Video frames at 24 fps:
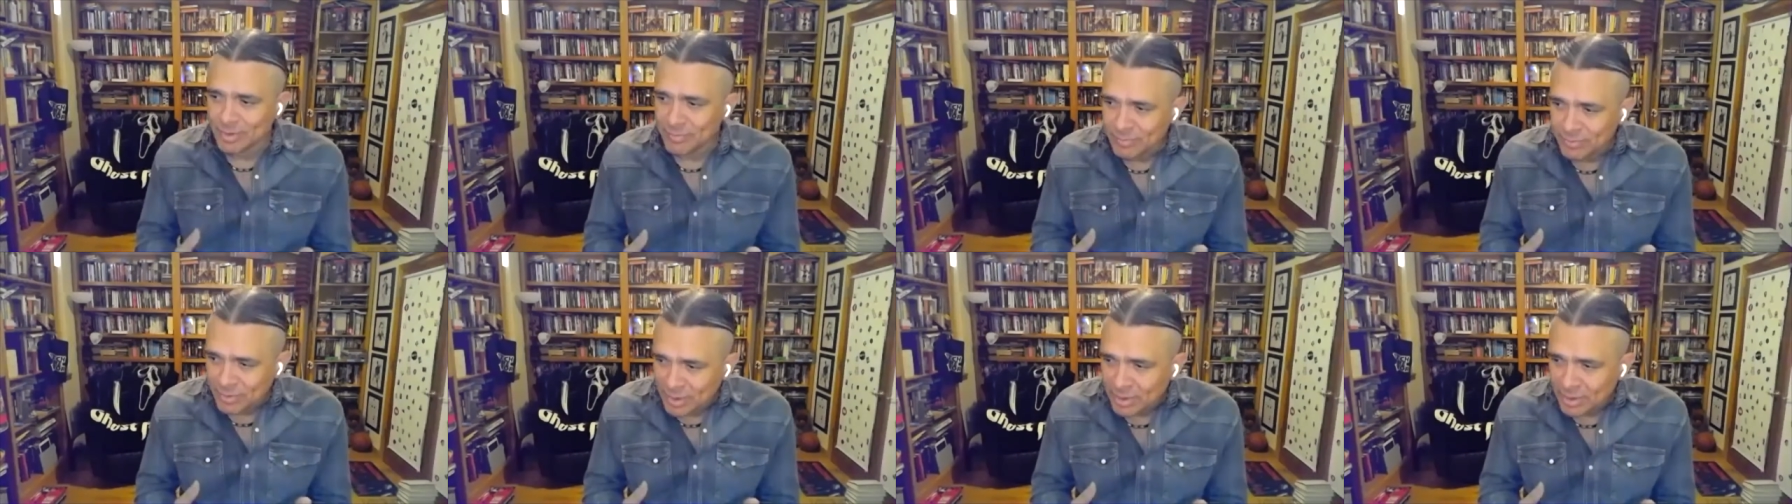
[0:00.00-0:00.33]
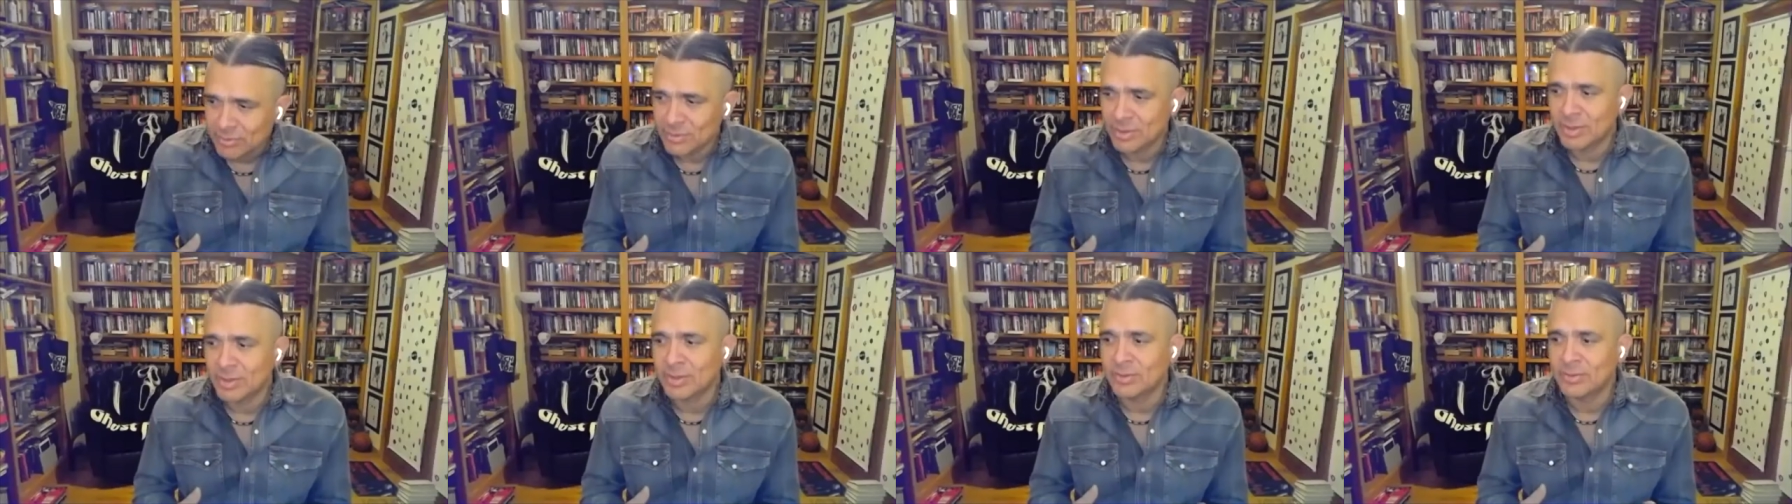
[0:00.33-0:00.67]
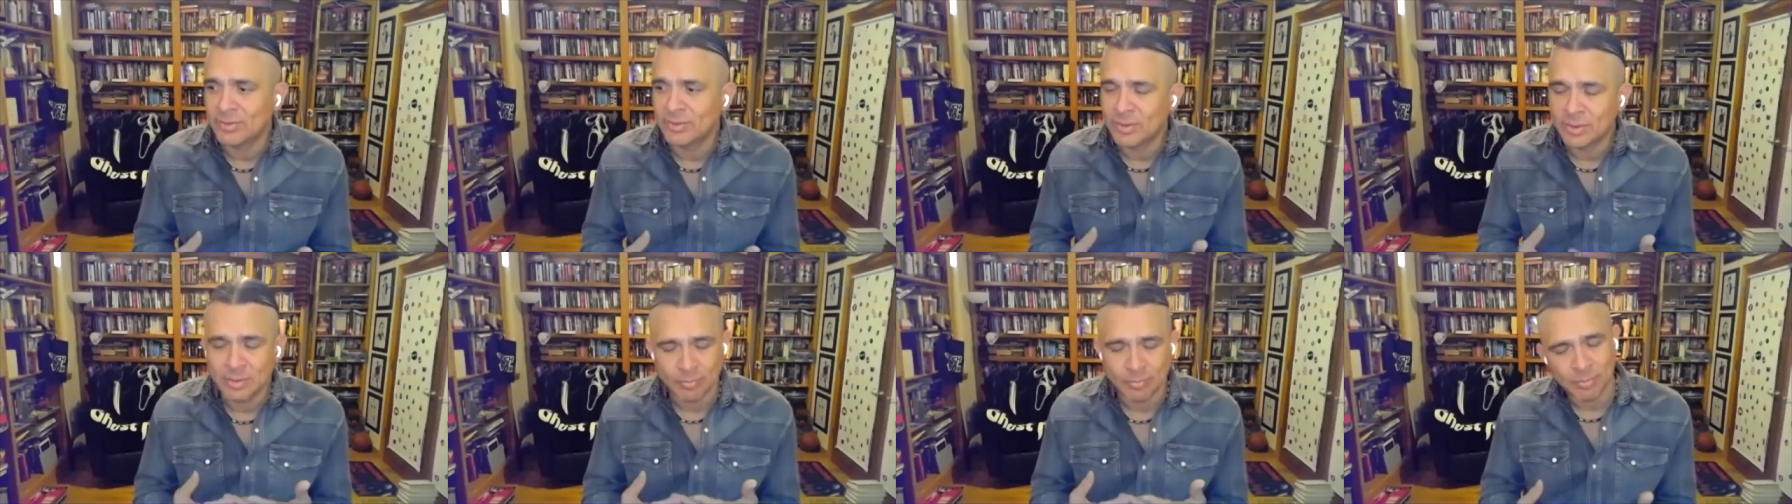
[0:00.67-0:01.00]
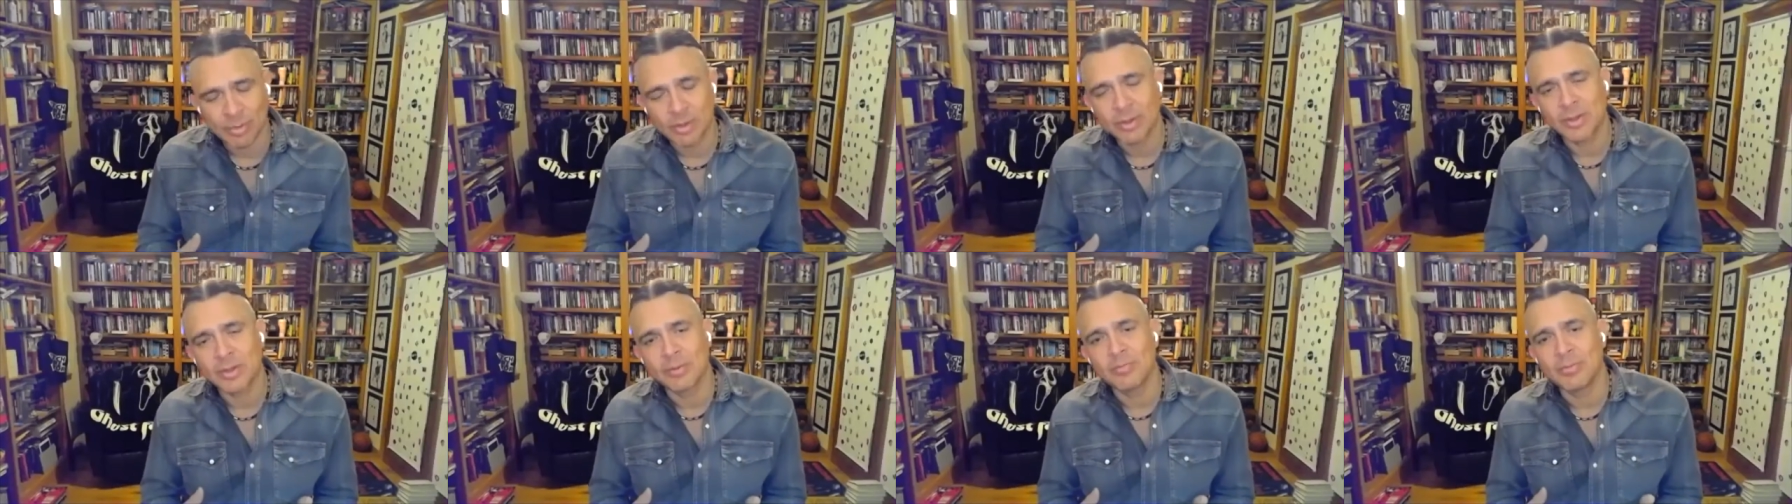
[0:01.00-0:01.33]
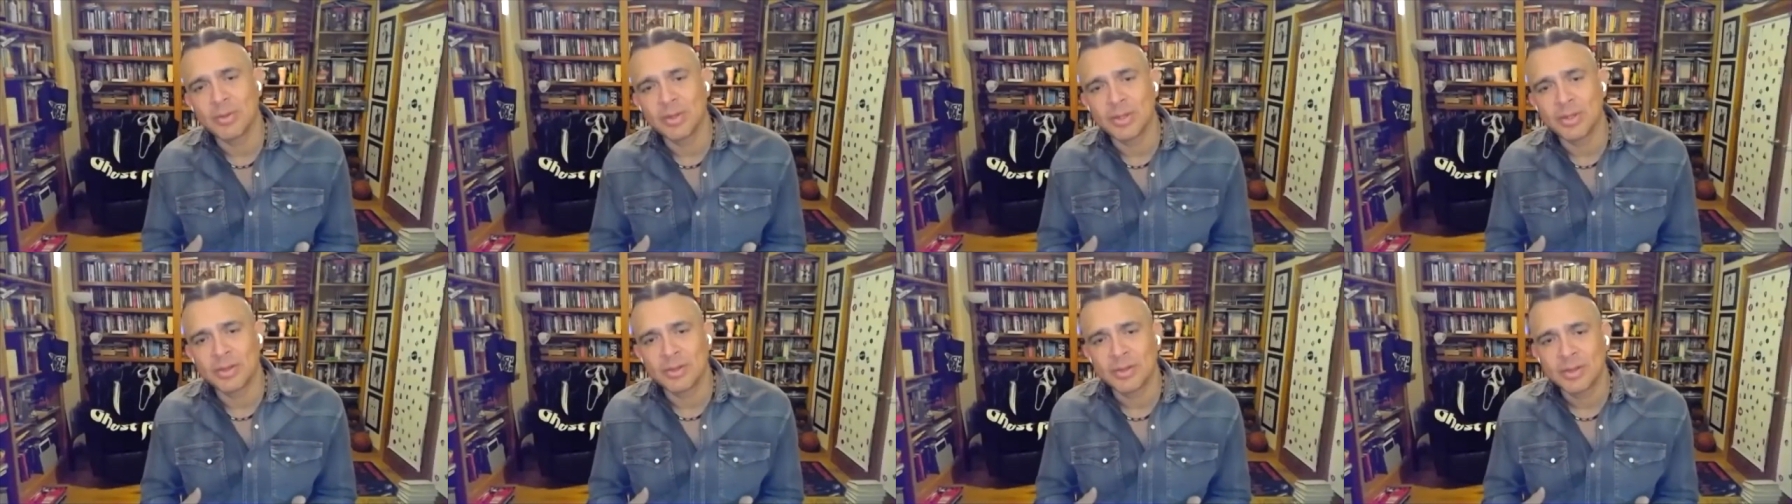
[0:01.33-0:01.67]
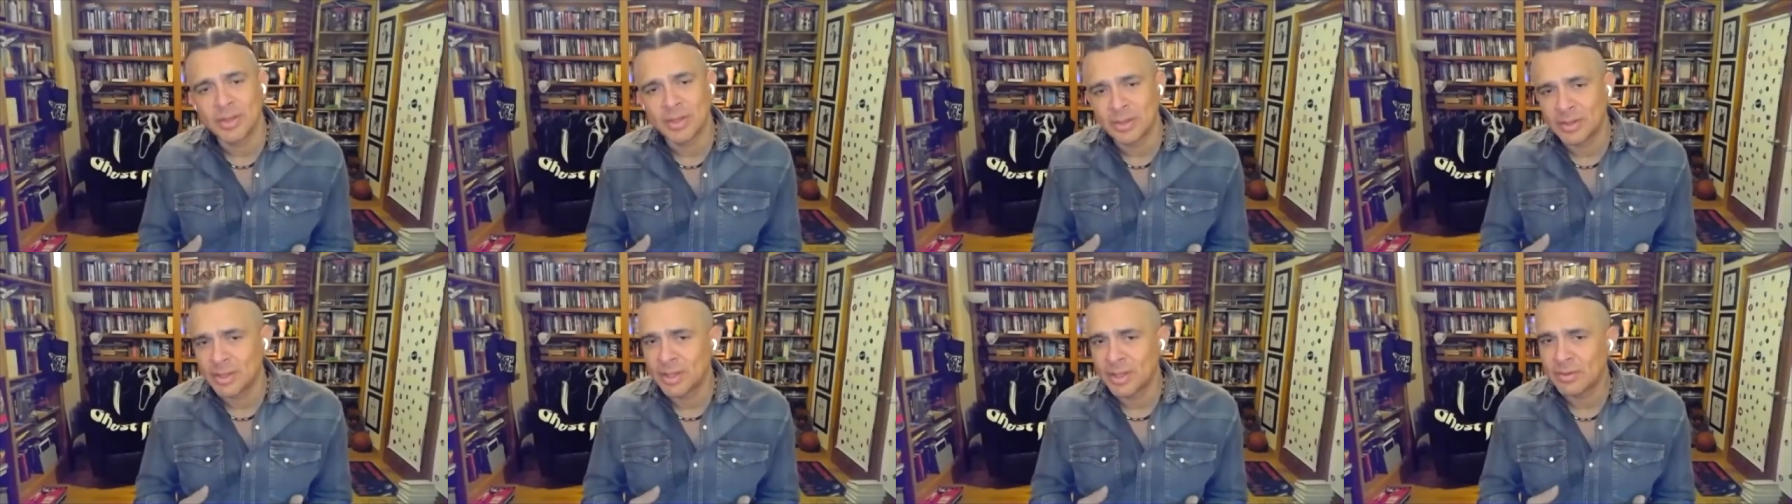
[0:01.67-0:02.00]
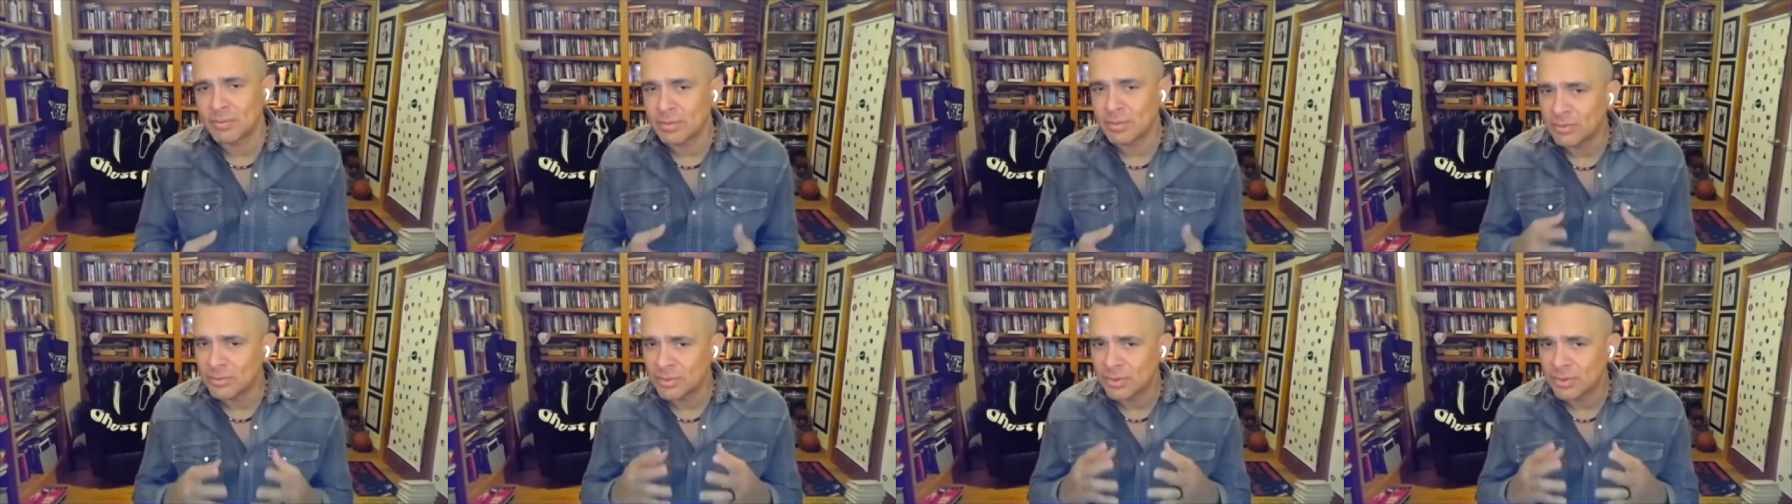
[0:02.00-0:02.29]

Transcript: VHS in a bargain bin, and that's what